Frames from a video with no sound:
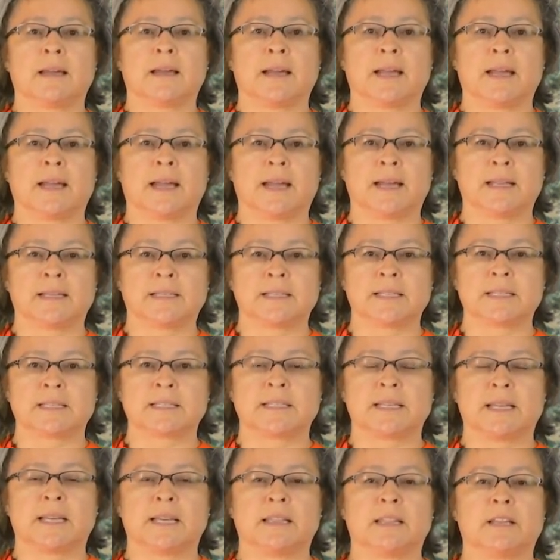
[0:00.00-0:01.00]
I had to
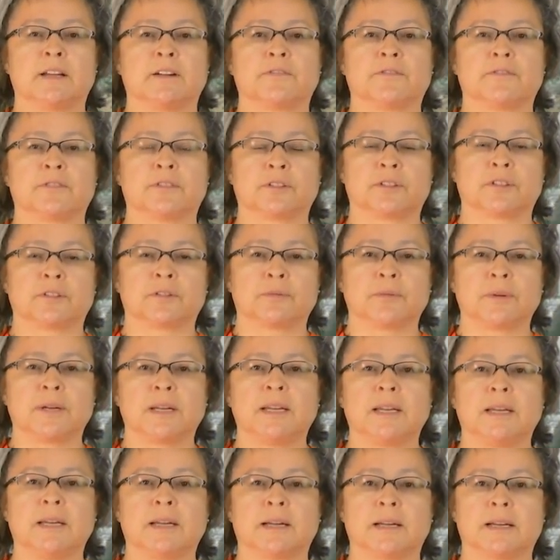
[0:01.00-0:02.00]
stay there for
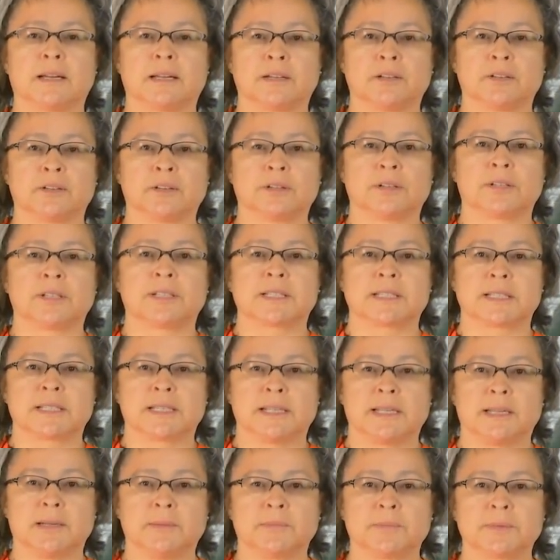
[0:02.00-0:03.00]
300
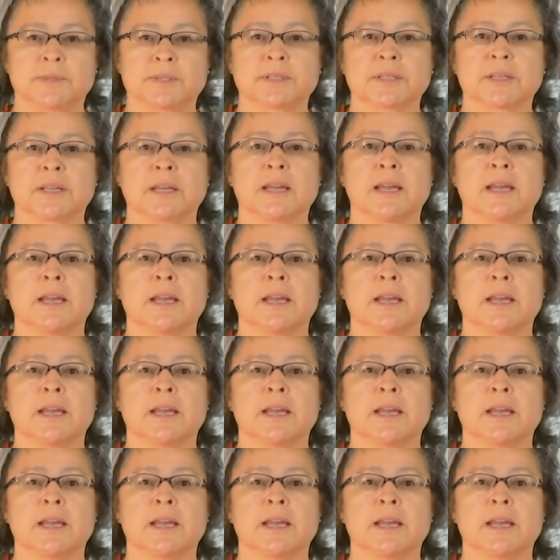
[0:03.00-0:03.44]
sleeps.